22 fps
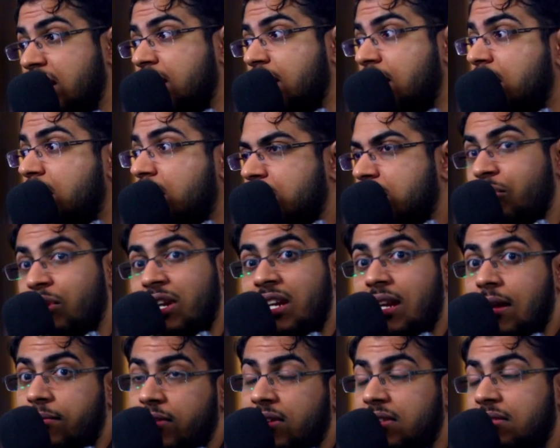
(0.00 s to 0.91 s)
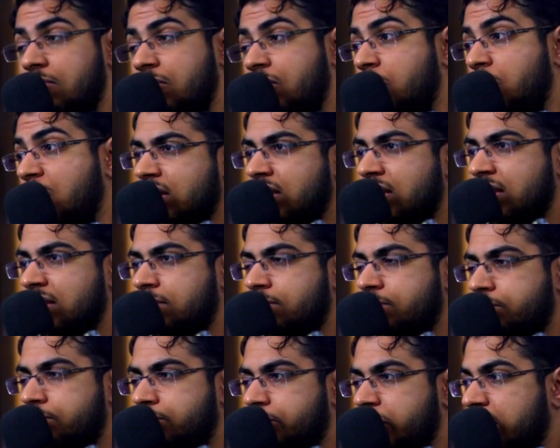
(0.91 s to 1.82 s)
Really, great effort. Other
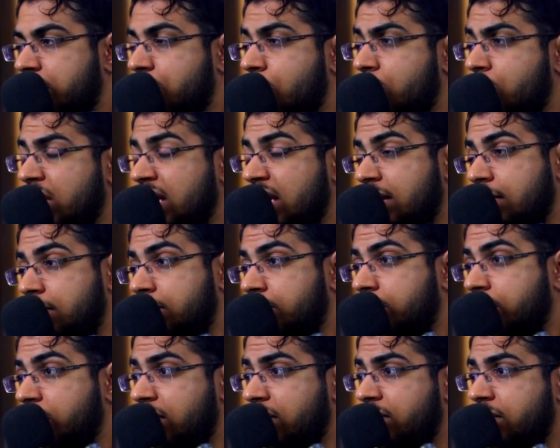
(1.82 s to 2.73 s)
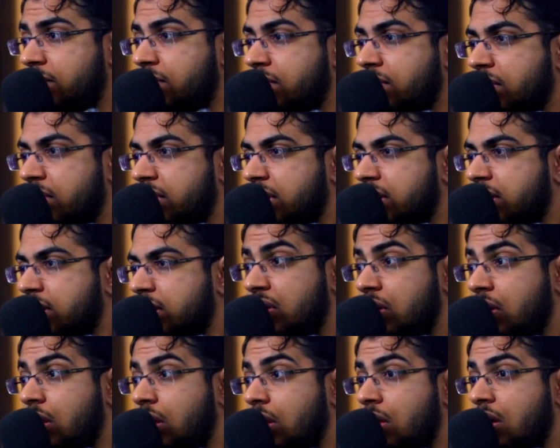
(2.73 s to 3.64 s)
than the coding stuff, there
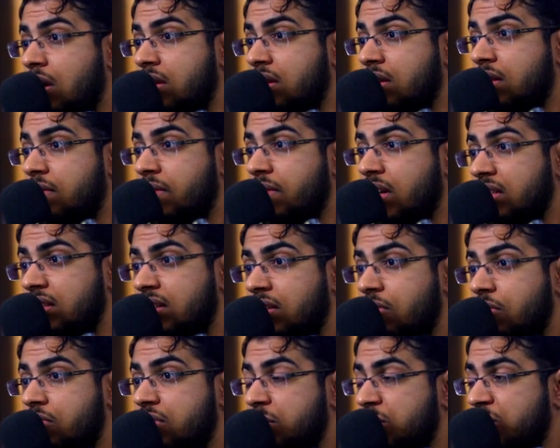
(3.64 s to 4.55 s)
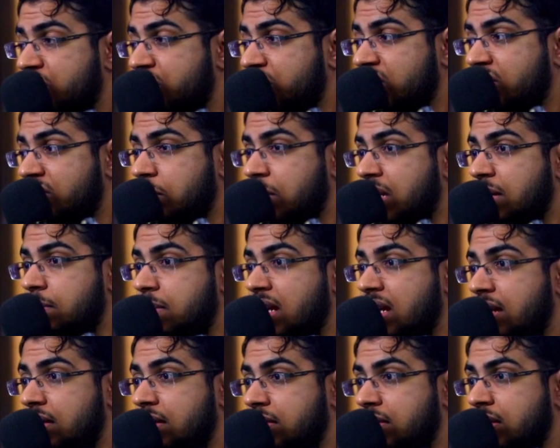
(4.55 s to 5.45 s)
were a lot of other contributions
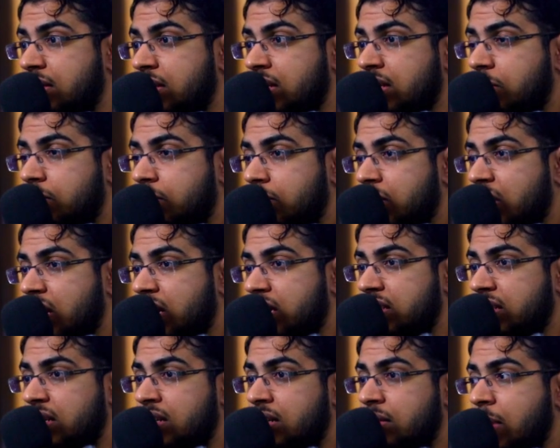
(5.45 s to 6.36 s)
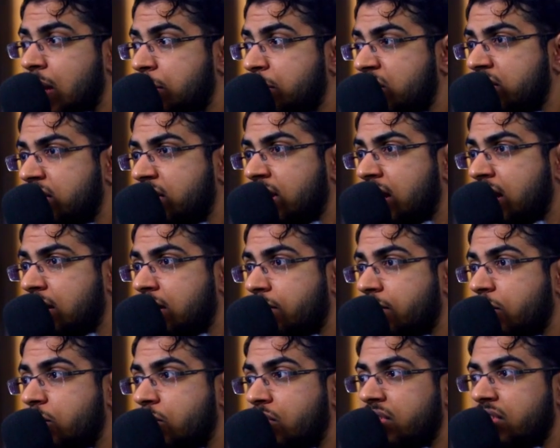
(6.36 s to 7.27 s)
made from other members
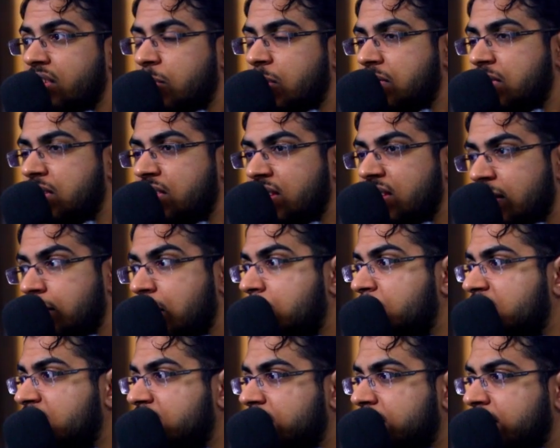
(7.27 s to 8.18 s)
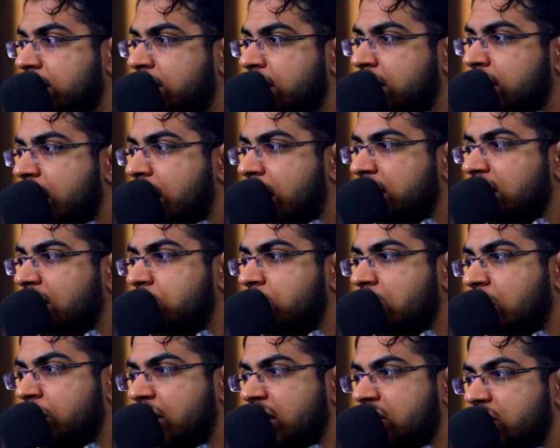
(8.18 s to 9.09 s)
and of course some of the same members. And I
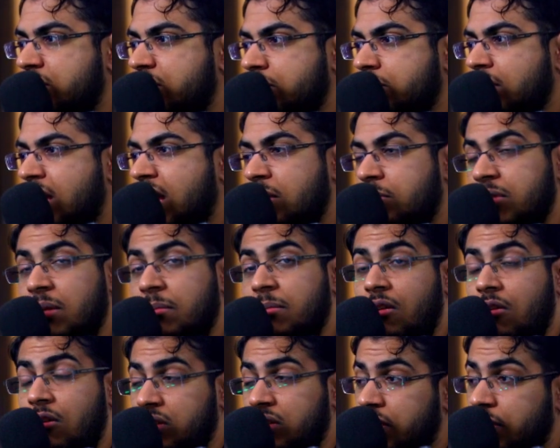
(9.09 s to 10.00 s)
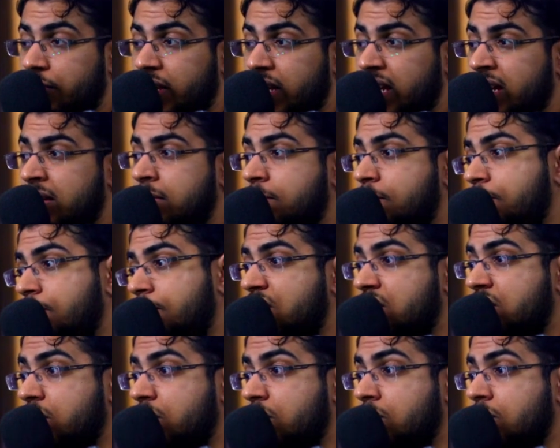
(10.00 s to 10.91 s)
did my best to help them along the way.
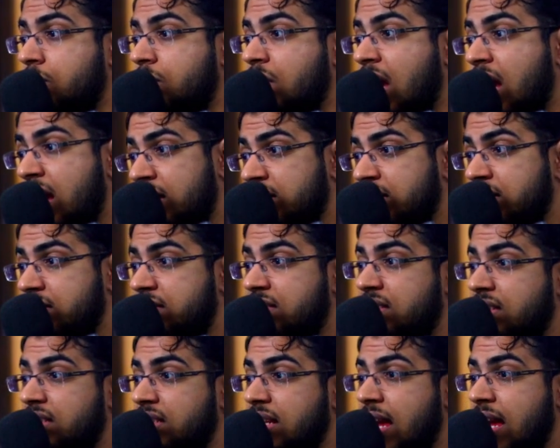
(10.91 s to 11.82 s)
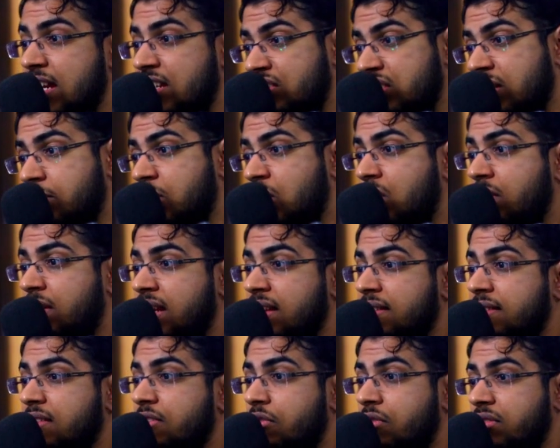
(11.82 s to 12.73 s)
Thanks to Kyle Knudsen, Ashley
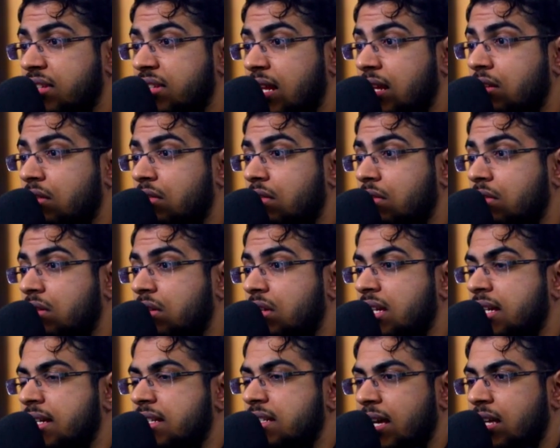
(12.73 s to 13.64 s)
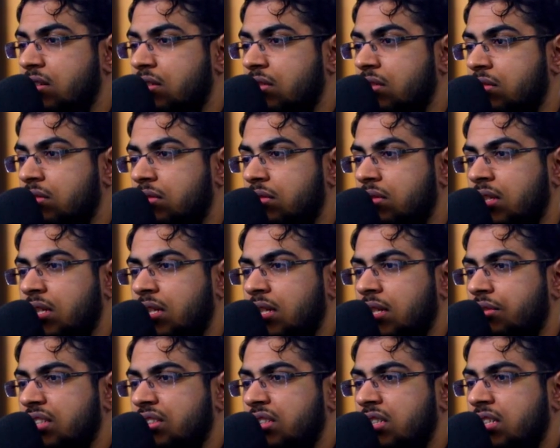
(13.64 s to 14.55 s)
Morris, Gonzalo Delgado,
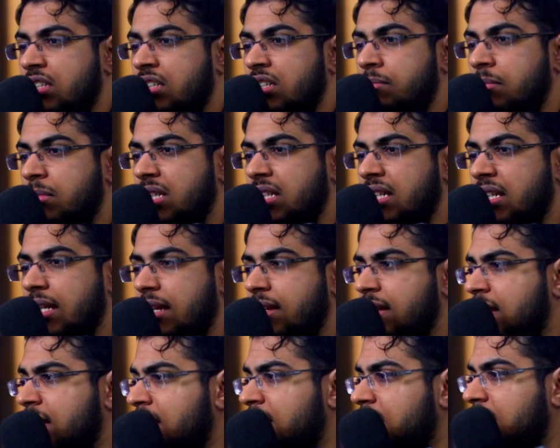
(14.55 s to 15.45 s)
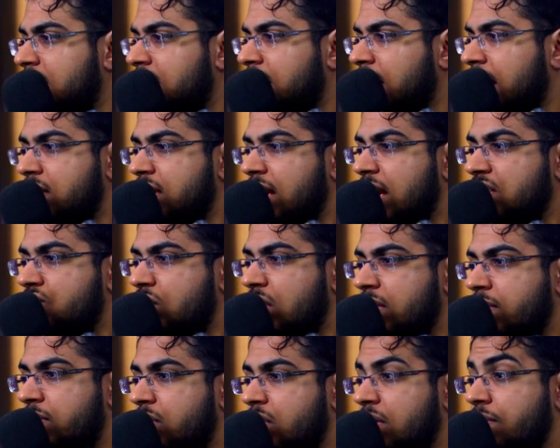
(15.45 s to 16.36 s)
Rutger McKenna, and
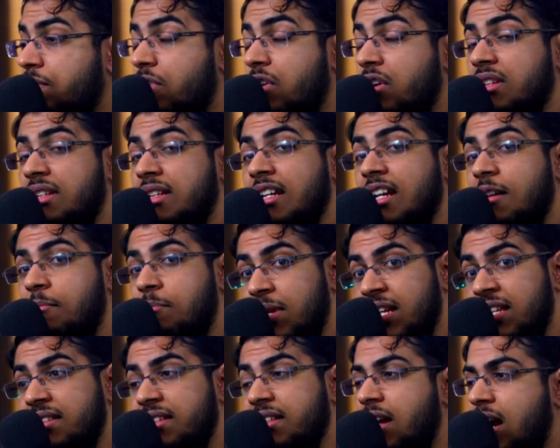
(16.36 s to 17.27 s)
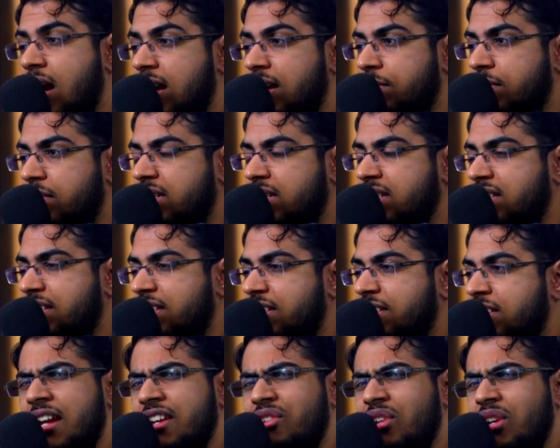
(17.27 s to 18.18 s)
Strayford for the amazing artwork.
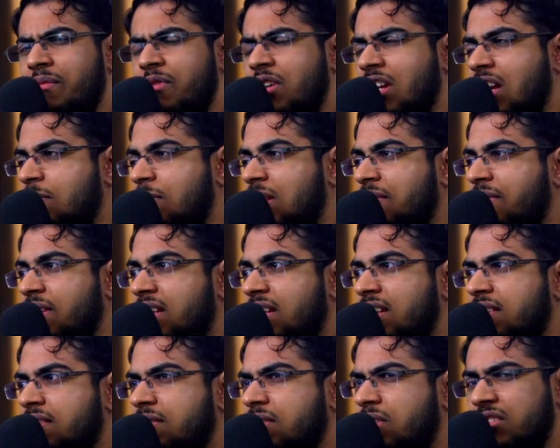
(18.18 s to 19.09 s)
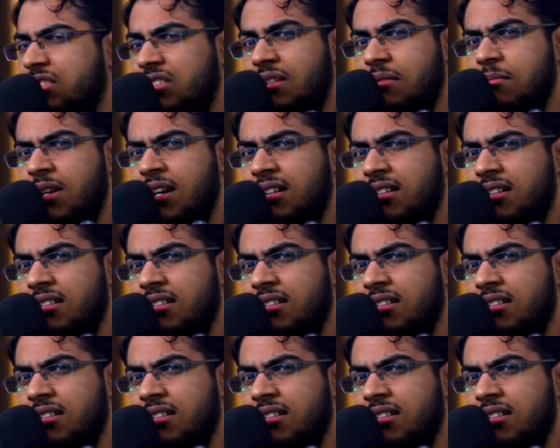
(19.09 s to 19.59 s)
Strayford, I believe he did question